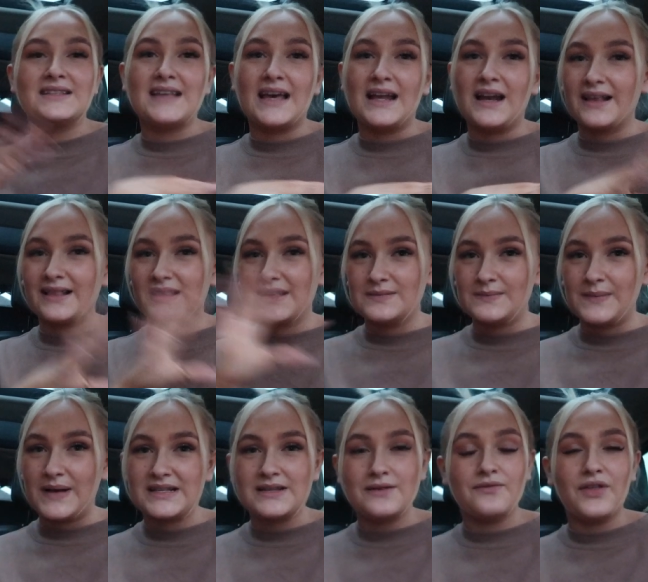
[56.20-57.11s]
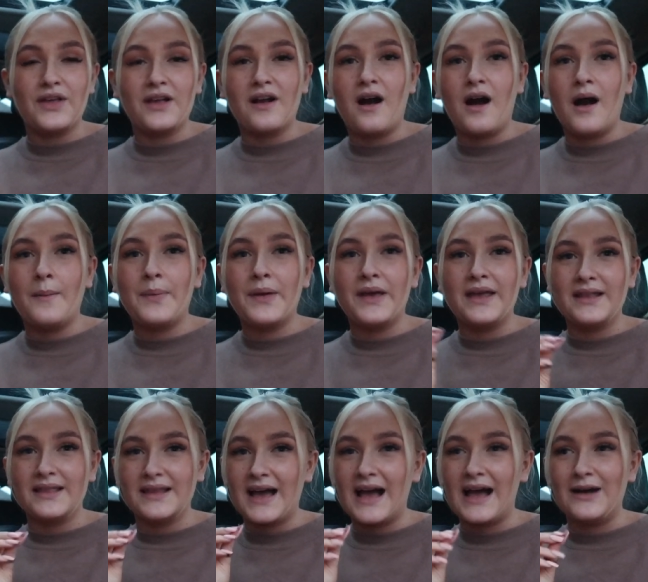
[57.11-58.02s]
set like this massive thing up
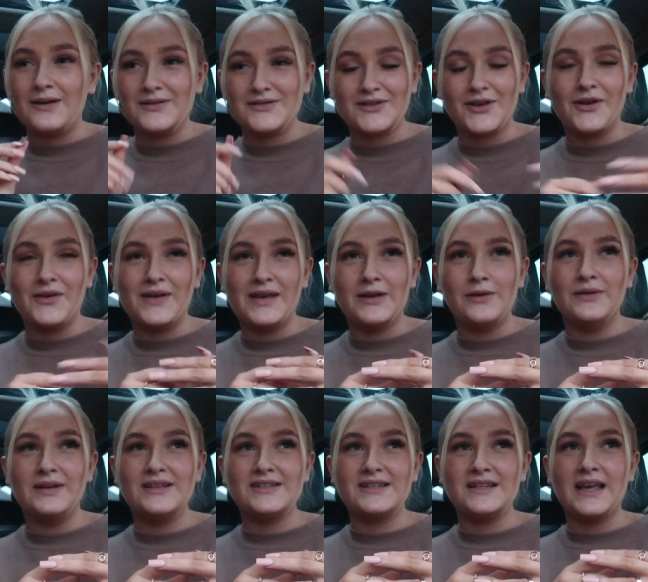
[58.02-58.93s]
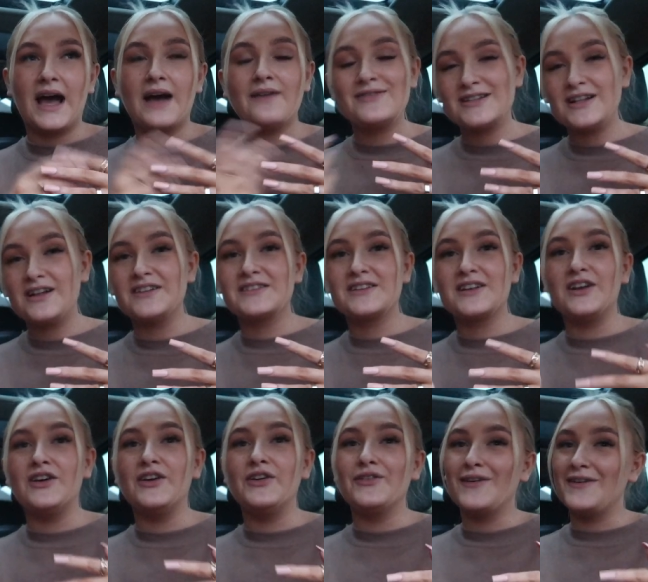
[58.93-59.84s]
in the house, so he'll literally have his last
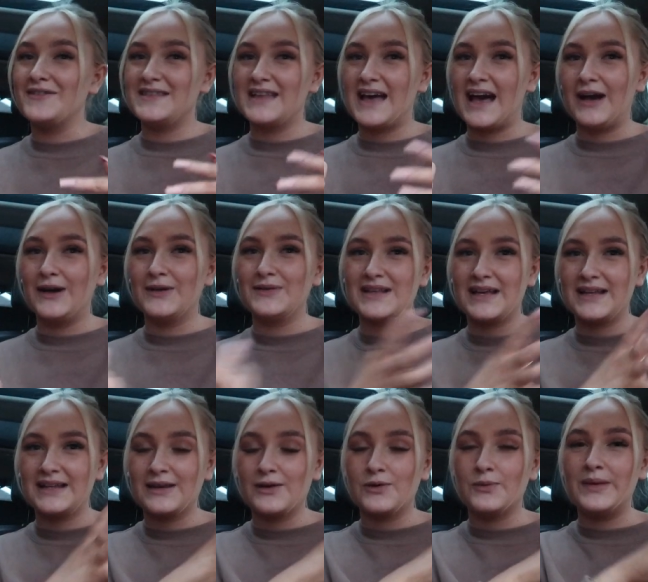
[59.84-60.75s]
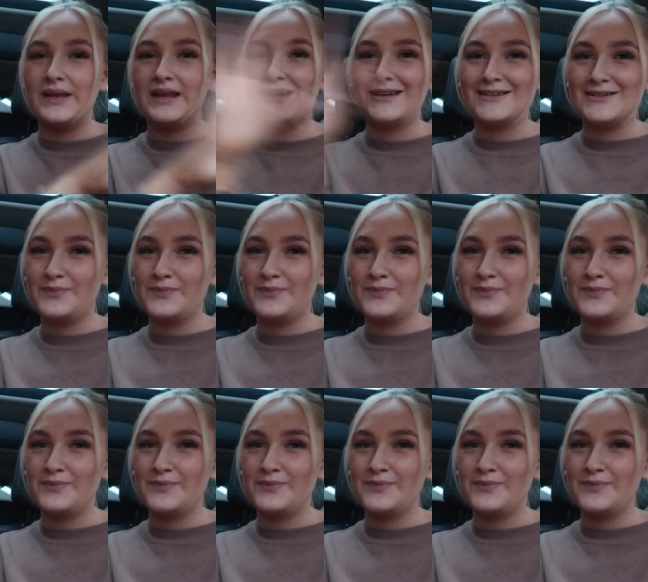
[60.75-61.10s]
clue, go to the house, and it'll be like